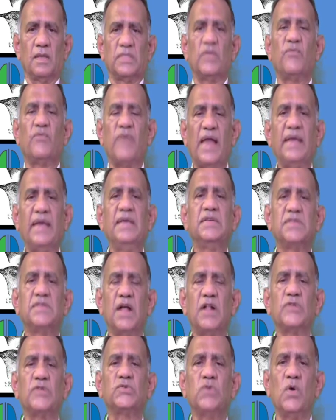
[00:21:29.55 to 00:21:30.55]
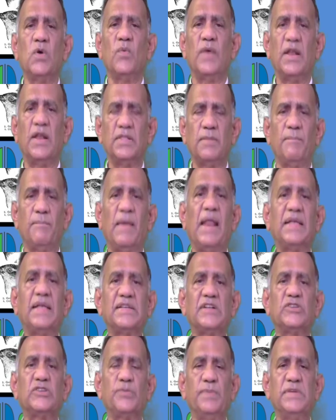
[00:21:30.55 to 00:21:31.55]
The fly is also one of the
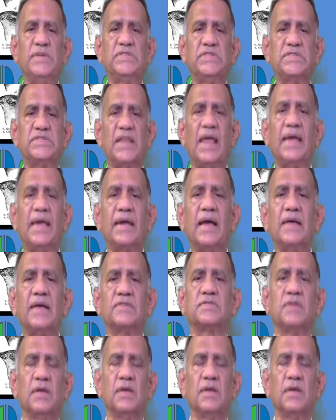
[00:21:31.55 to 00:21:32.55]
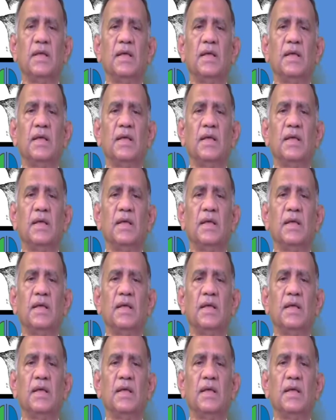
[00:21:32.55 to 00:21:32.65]
biological species like us.